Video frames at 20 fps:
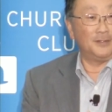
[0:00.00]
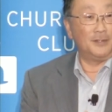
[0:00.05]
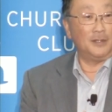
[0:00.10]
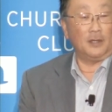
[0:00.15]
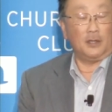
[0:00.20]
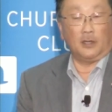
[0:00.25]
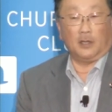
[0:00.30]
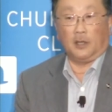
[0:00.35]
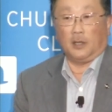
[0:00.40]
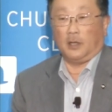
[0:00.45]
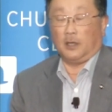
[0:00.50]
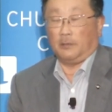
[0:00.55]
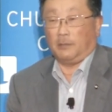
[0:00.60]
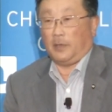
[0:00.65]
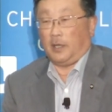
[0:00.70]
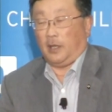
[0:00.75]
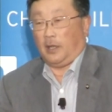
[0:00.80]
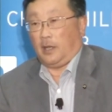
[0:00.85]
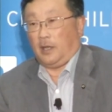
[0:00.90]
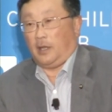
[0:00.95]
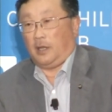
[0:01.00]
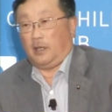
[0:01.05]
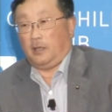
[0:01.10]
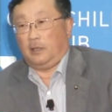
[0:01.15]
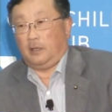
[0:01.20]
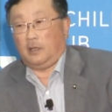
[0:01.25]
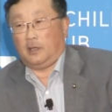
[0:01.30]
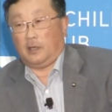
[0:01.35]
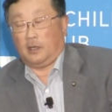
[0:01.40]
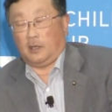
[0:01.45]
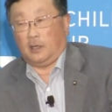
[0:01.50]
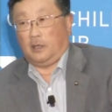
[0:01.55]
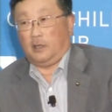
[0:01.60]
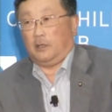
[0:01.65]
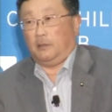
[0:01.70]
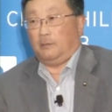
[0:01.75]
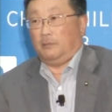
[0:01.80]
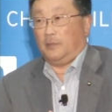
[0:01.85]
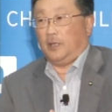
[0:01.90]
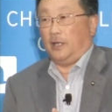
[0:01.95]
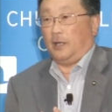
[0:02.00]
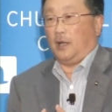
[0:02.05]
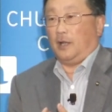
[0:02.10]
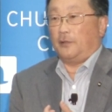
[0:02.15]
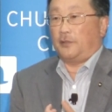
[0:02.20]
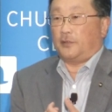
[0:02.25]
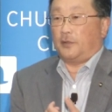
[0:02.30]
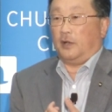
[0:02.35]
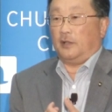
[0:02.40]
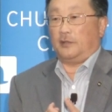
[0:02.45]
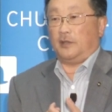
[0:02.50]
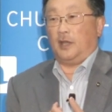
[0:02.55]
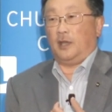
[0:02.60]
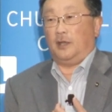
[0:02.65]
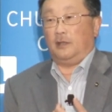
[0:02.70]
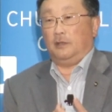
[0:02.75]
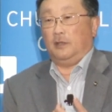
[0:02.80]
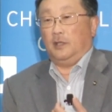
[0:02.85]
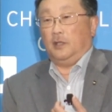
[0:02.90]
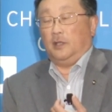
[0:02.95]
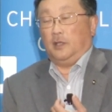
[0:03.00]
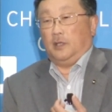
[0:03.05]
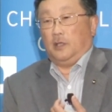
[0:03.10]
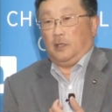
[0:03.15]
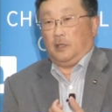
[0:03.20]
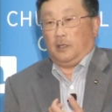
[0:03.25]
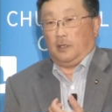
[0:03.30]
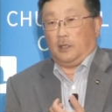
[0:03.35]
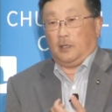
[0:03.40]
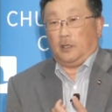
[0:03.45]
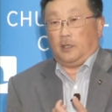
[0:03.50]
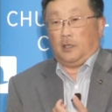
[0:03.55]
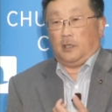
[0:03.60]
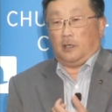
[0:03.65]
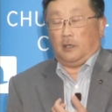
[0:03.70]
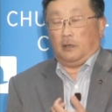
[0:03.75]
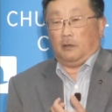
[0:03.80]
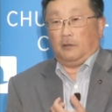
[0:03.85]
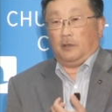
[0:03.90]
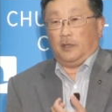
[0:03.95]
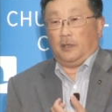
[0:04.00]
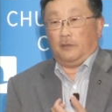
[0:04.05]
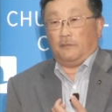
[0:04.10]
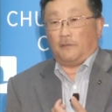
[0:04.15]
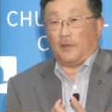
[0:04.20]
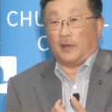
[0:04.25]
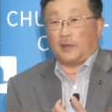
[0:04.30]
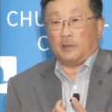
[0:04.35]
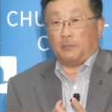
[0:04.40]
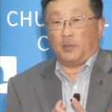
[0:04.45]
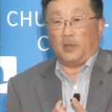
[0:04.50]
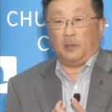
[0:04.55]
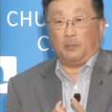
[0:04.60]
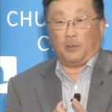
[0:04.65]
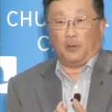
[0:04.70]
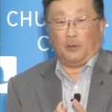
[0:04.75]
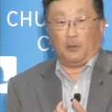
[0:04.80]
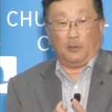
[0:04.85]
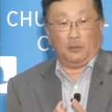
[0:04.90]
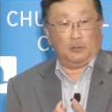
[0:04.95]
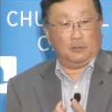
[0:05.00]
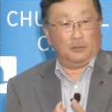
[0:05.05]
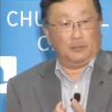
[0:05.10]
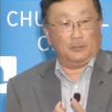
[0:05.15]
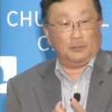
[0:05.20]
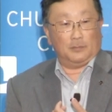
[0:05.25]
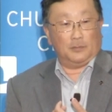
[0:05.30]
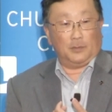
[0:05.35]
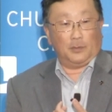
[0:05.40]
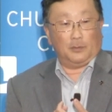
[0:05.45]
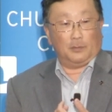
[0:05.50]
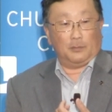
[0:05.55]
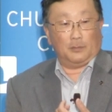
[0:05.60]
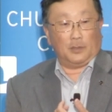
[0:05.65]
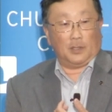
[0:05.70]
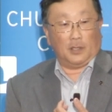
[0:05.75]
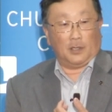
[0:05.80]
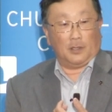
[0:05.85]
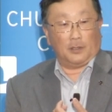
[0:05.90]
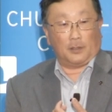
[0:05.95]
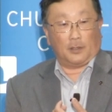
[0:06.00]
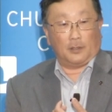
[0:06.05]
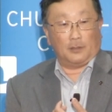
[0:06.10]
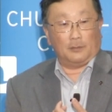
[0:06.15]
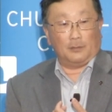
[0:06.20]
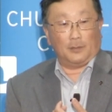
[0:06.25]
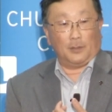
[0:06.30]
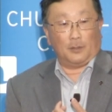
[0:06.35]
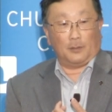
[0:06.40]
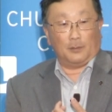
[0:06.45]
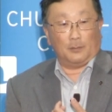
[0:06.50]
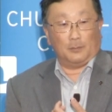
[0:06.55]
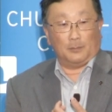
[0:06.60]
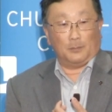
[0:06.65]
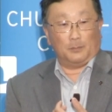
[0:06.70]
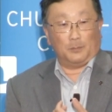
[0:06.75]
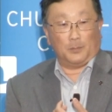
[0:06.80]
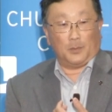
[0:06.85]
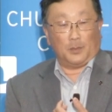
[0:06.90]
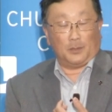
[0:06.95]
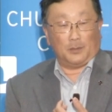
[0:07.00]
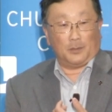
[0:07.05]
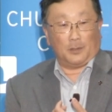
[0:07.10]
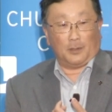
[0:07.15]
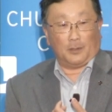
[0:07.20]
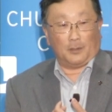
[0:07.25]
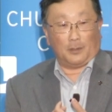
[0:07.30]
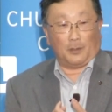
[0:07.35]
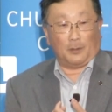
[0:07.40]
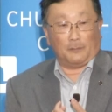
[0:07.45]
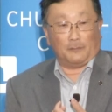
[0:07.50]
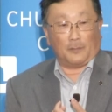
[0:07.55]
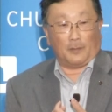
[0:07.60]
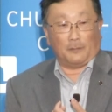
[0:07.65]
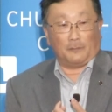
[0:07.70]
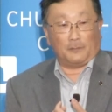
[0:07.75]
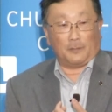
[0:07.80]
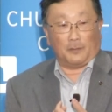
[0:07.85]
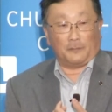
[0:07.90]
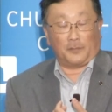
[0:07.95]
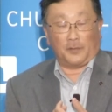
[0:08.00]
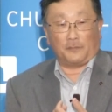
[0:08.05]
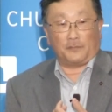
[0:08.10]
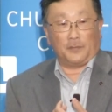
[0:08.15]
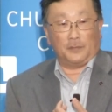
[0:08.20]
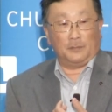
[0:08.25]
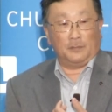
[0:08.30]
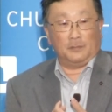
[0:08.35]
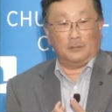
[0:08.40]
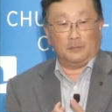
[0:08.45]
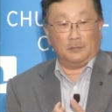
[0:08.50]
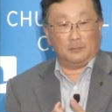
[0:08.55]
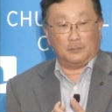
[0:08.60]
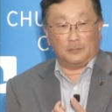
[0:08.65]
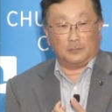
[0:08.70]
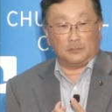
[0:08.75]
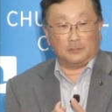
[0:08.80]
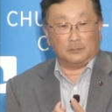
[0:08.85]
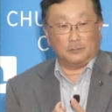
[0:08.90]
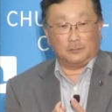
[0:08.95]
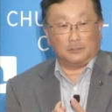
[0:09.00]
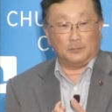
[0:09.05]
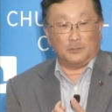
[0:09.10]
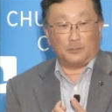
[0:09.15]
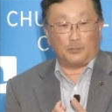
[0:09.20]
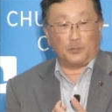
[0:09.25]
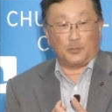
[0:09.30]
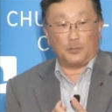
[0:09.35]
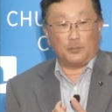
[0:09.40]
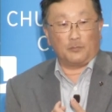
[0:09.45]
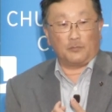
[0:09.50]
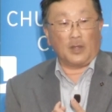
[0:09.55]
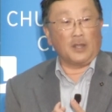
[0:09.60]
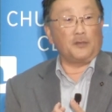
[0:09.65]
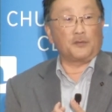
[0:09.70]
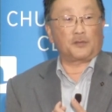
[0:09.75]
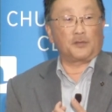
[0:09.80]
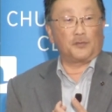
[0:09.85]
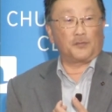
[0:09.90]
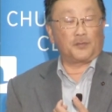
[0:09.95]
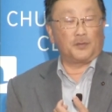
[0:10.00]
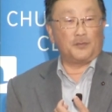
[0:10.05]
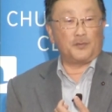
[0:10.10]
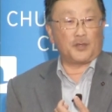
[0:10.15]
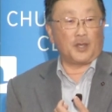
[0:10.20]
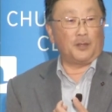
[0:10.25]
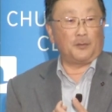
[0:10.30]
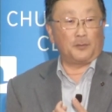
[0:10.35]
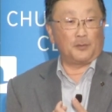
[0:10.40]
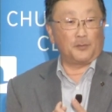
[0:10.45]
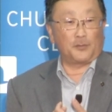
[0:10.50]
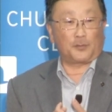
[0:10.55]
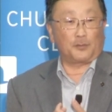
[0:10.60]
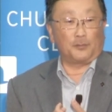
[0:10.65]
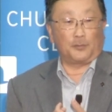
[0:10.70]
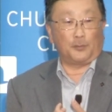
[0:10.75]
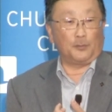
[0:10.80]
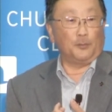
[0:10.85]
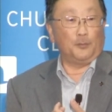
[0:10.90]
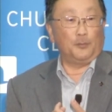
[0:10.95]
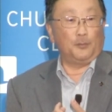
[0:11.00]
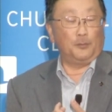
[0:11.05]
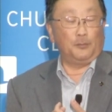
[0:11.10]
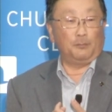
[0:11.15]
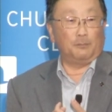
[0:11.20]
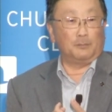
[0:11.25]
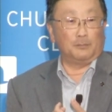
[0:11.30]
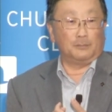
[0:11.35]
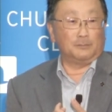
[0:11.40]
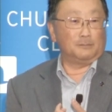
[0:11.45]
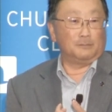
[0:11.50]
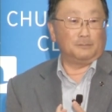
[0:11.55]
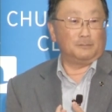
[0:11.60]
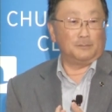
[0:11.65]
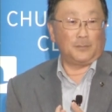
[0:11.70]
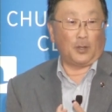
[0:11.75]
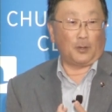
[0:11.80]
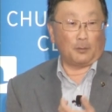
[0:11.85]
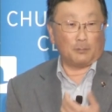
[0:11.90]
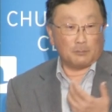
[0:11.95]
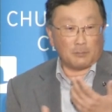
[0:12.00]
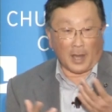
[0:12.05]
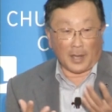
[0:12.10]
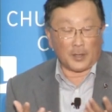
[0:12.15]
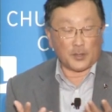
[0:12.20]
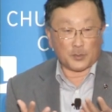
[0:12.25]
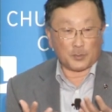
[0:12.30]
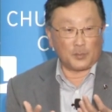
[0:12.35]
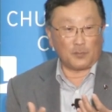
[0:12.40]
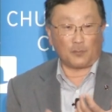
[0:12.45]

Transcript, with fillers: Um, and, um, and I thought that, you know, if other people, uh, you know, of, of, of different races and genders could do, you know, management